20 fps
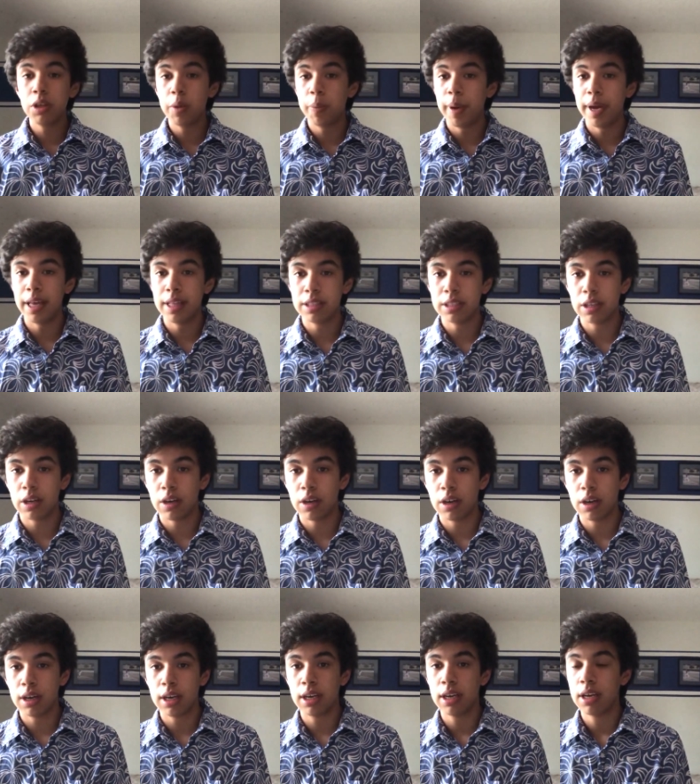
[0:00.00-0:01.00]
it really
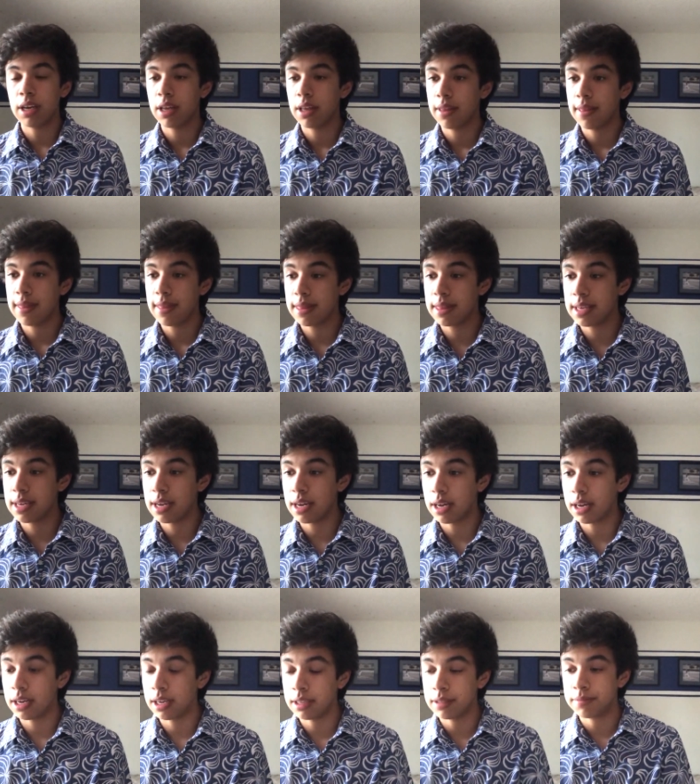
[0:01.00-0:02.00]
depends on
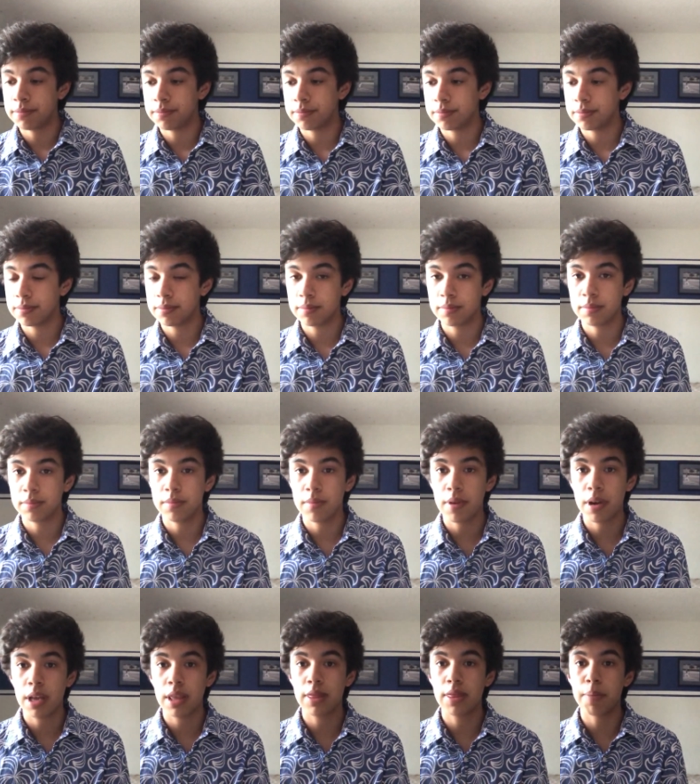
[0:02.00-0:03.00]
the, uh,
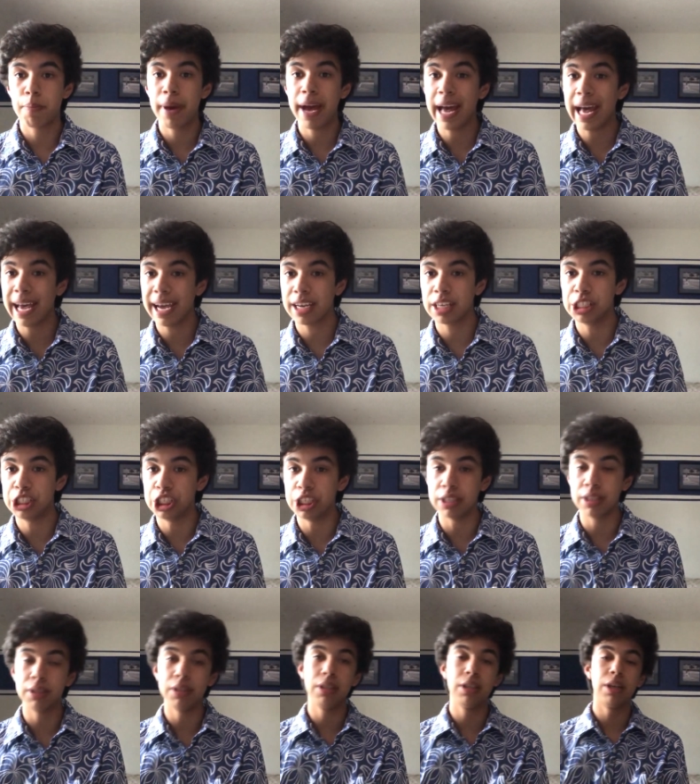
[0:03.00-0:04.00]
the
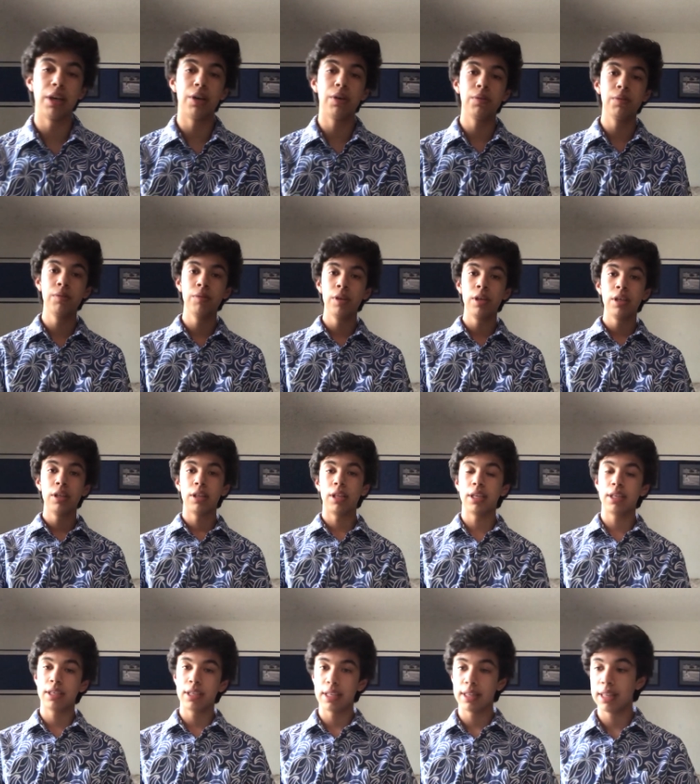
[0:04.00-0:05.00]
packaging, you know?
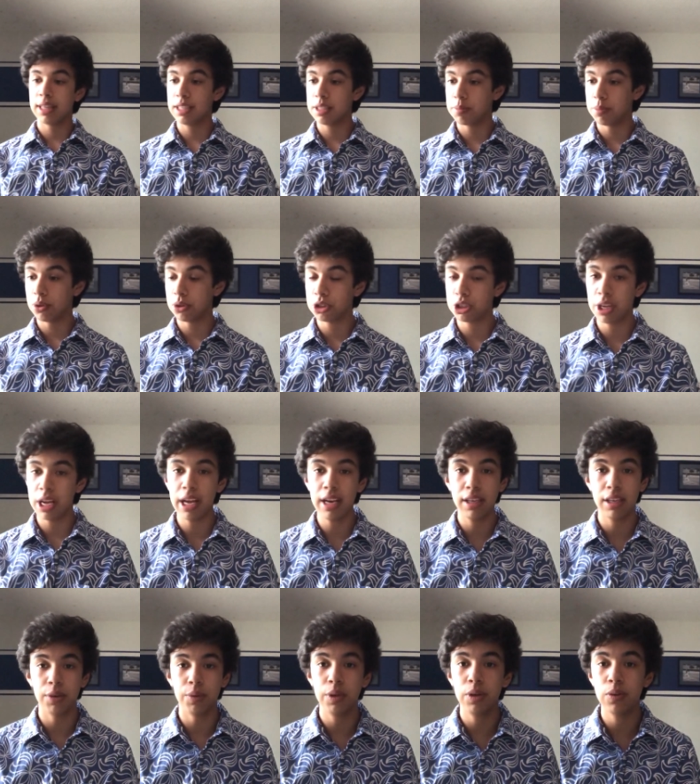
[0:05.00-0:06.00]
Like, get this
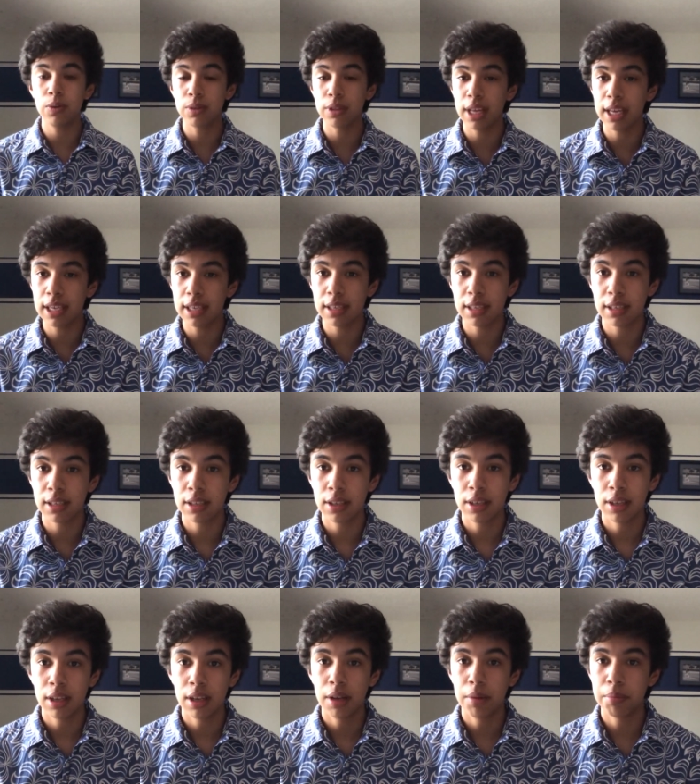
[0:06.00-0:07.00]
bullshit out of here. We don't
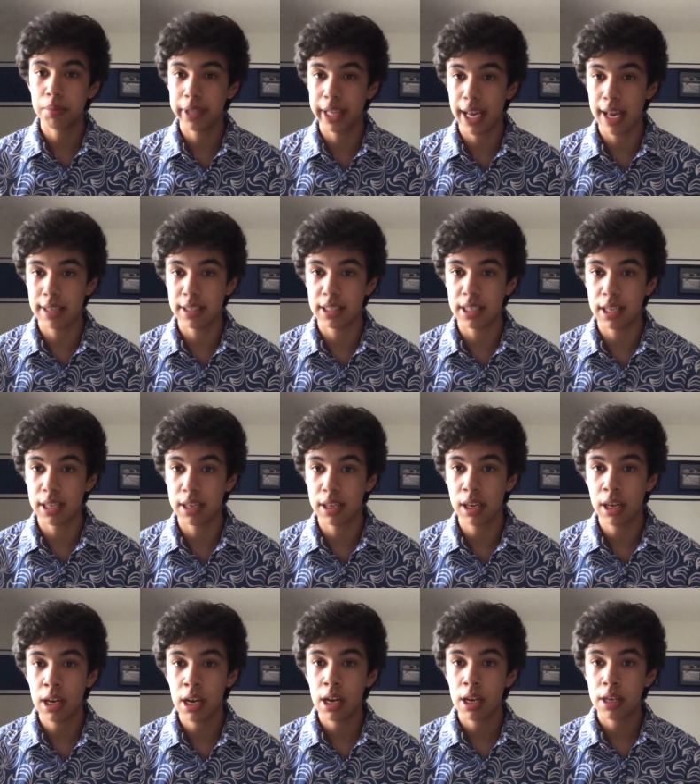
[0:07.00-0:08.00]
like
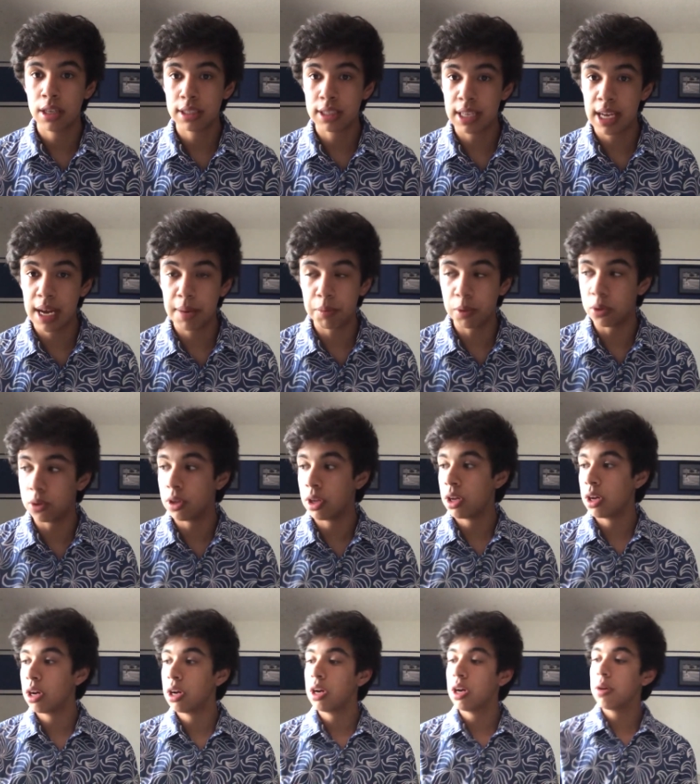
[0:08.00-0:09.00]
plastic
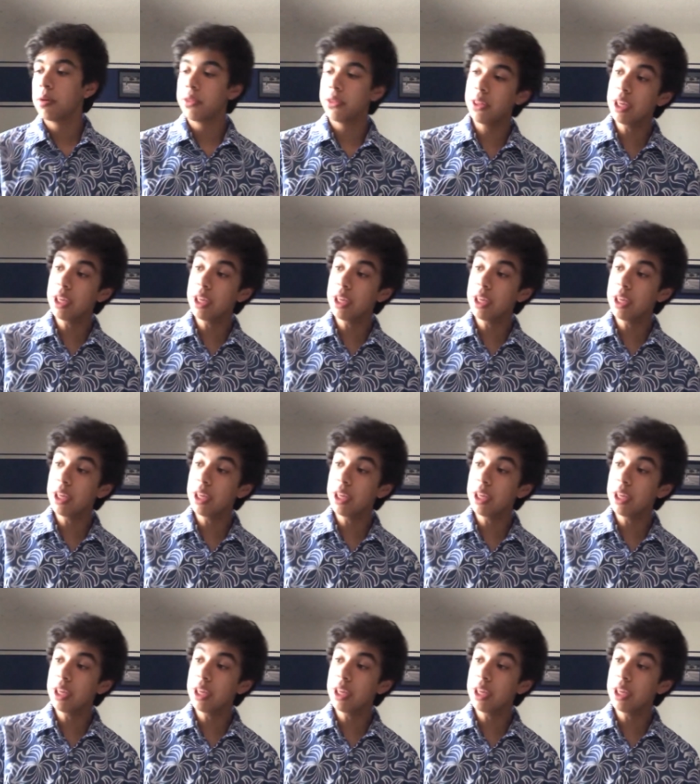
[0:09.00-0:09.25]
Snapple.